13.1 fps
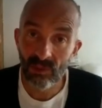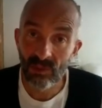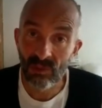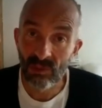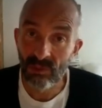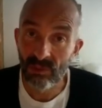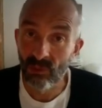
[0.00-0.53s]

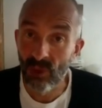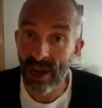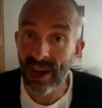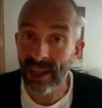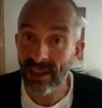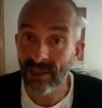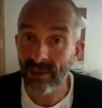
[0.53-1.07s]

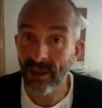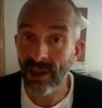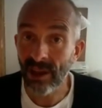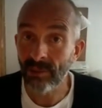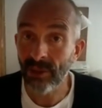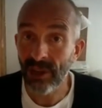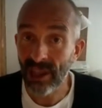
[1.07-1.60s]
really
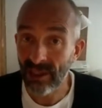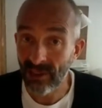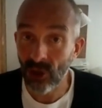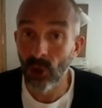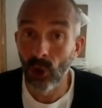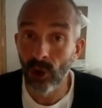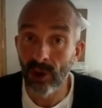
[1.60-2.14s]
put it at the
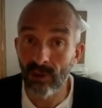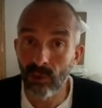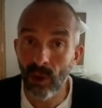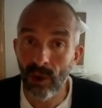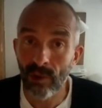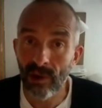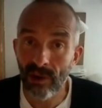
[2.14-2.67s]
core of what
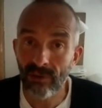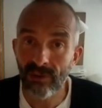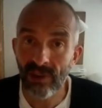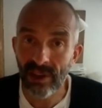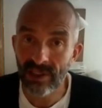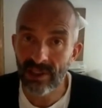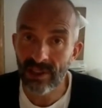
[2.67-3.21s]
we're offering.
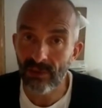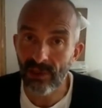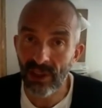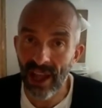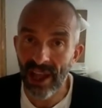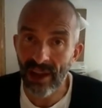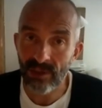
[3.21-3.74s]
So if you
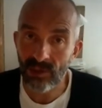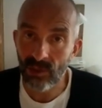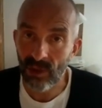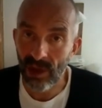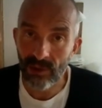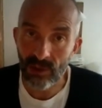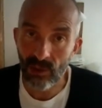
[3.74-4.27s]
like, I was
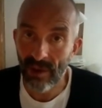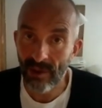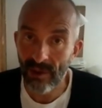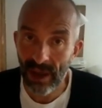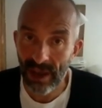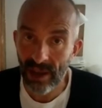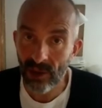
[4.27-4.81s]
wearing
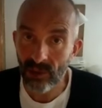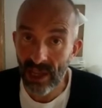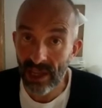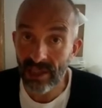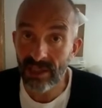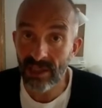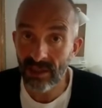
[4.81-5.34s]
my own
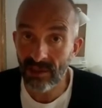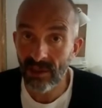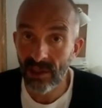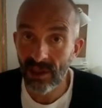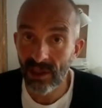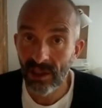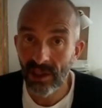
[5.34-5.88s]
needs and
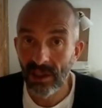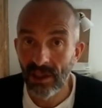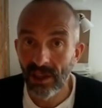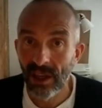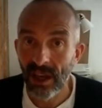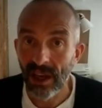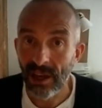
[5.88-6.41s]

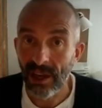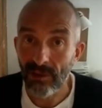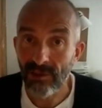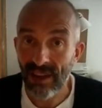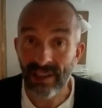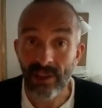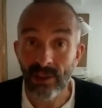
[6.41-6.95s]

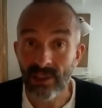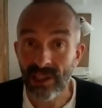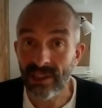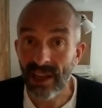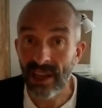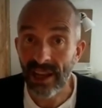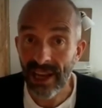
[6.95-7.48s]
values
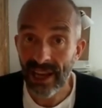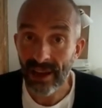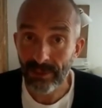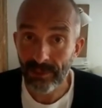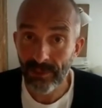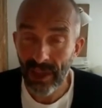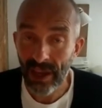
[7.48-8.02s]
inside out,
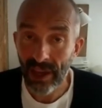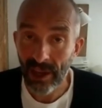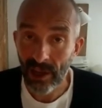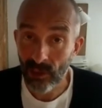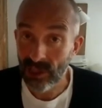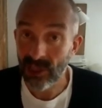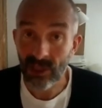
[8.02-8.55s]

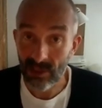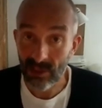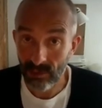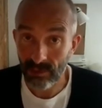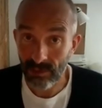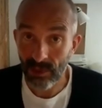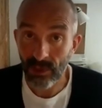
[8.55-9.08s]
which has
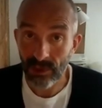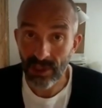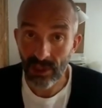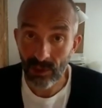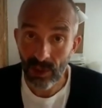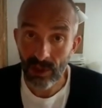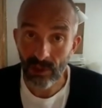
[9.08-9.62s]
also
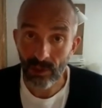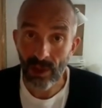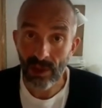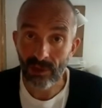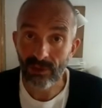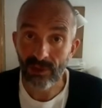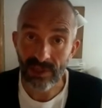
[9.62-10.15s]
worked well
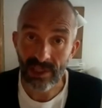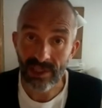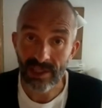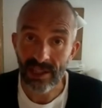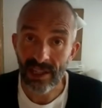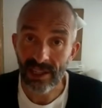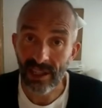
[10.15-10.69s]
for us,
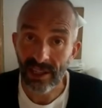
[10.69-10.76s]
incidentally.